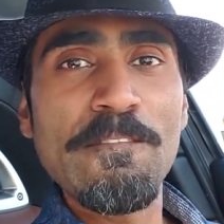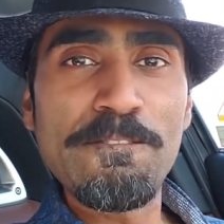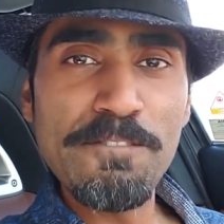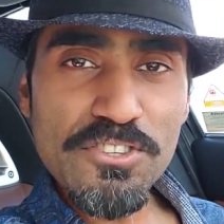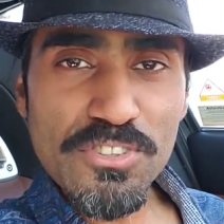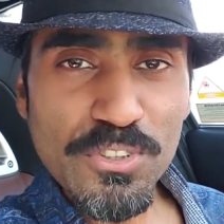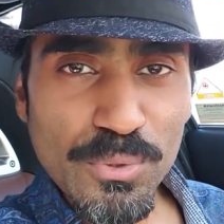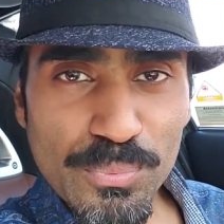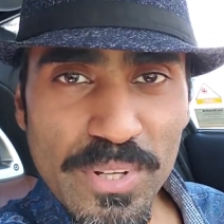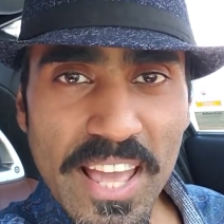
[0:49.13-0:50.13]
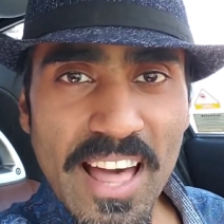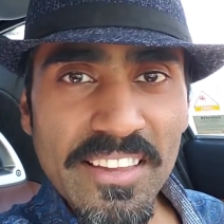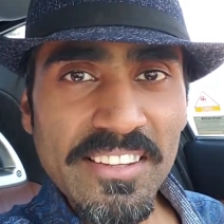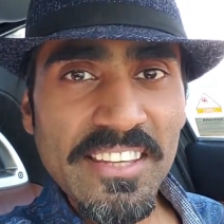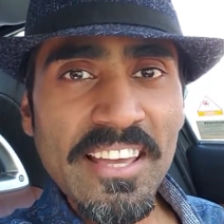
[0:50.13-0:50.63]
Physical
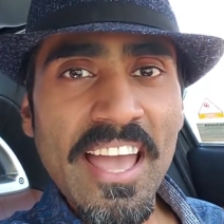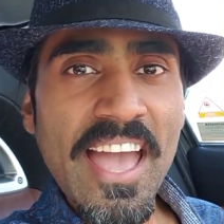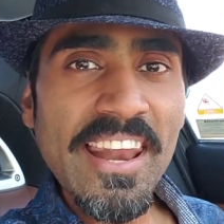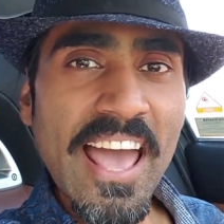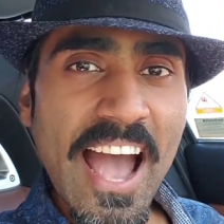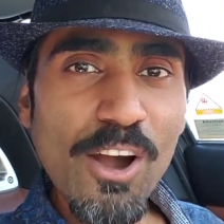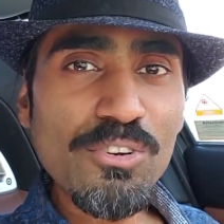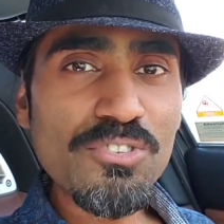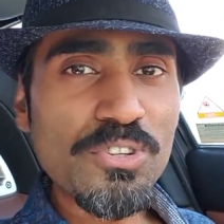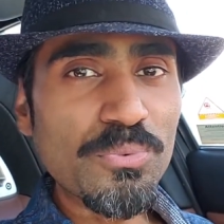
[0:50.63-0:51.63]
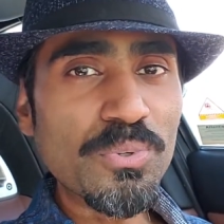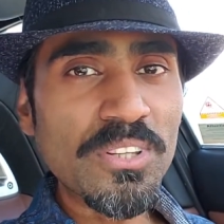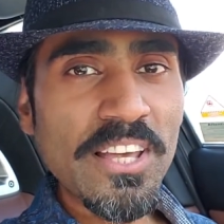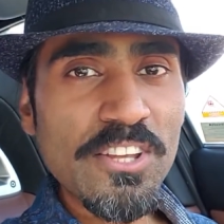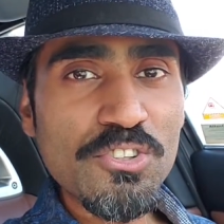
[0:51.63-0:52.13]
reality and how does it
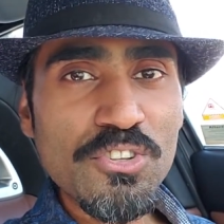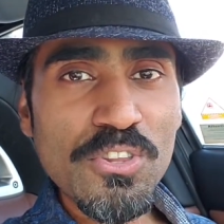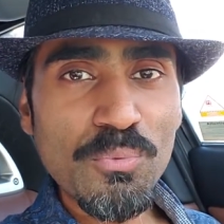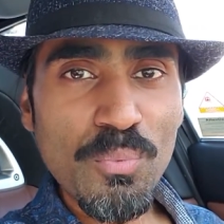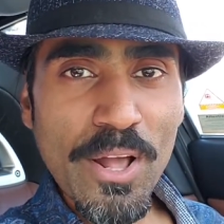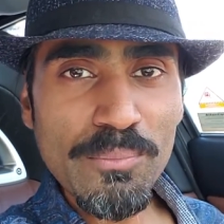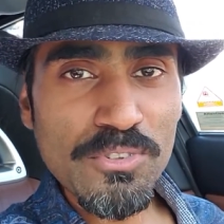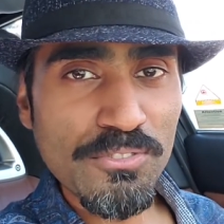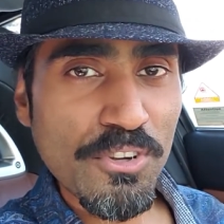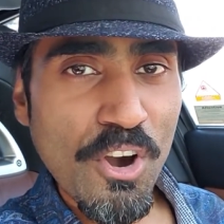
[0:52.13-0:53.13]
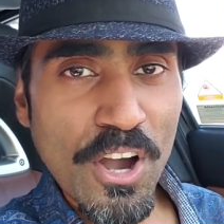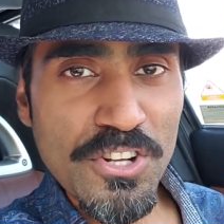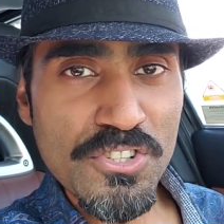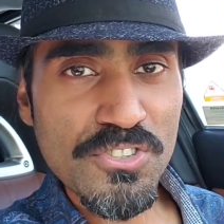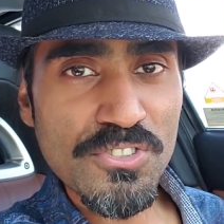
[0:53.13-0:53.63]
relate to the realms of
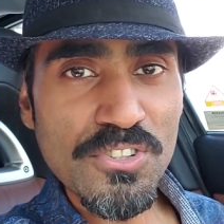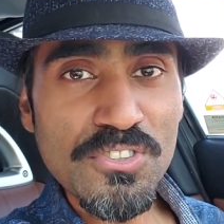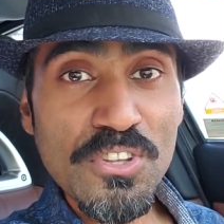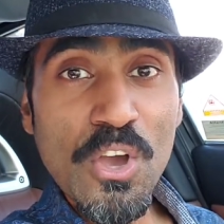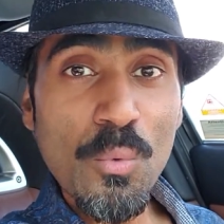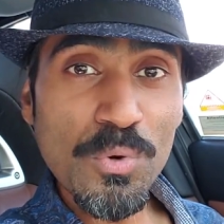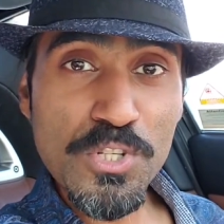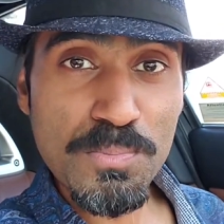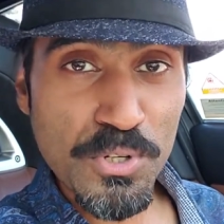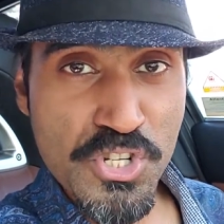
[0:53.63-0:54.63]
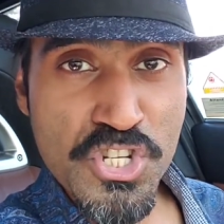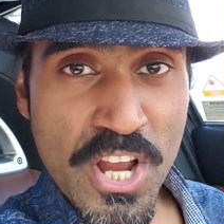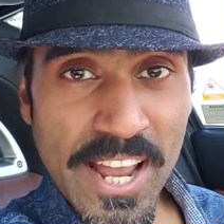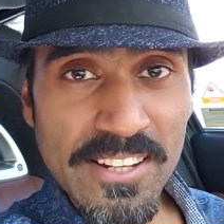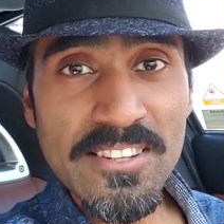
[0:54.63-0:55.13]
consciousness which
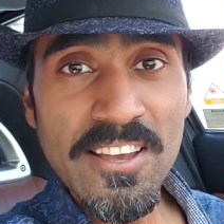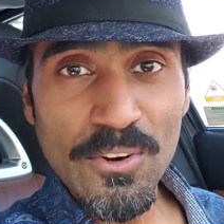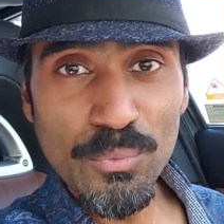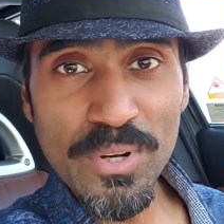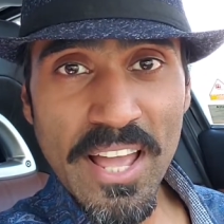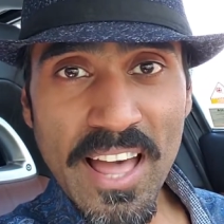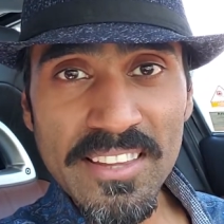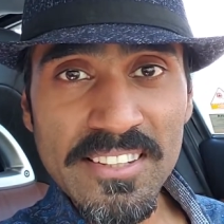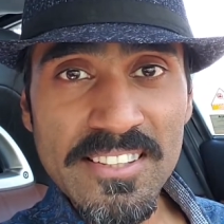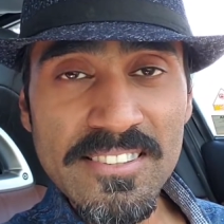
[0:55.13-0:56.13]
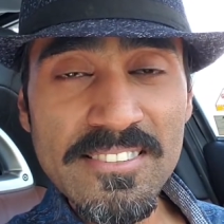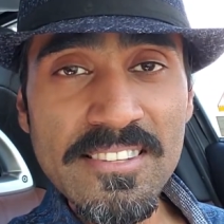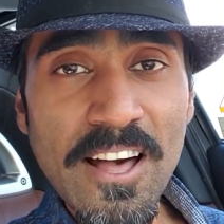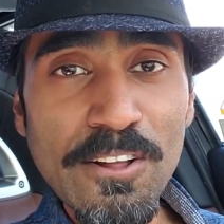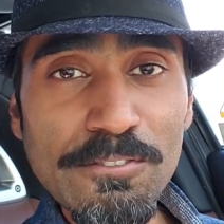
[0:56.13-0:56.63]
project reality
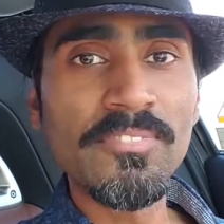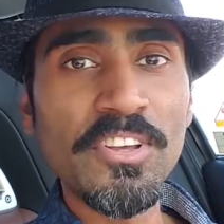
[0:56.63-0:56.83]
itself?